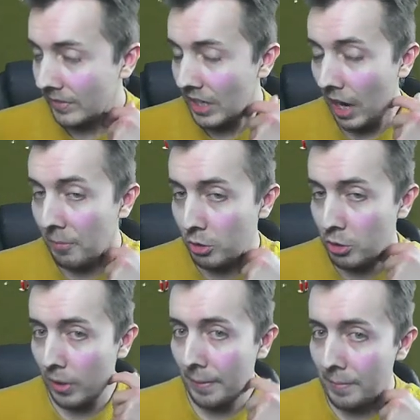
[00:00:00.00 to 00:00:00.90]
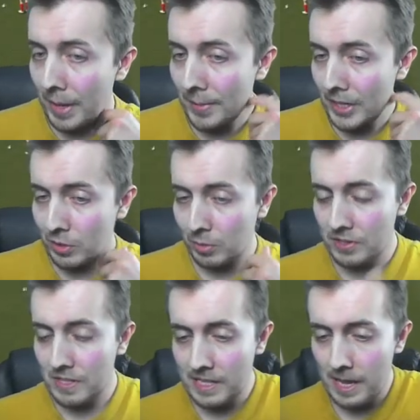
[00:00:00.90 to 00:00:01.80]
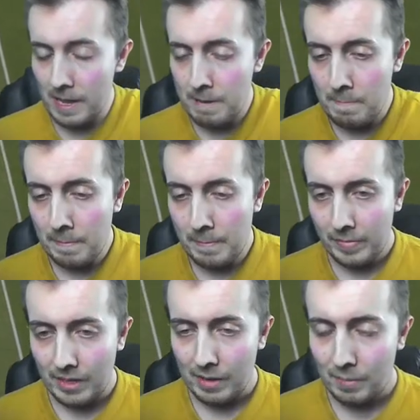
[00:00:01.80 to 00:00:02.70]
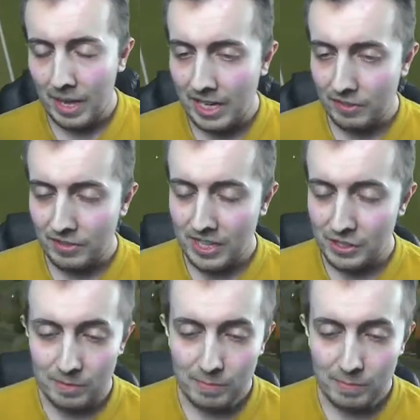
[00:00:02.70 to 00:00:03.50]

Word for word: I'm not sure what happened. Maybe I just wasn't um, paying enough attention.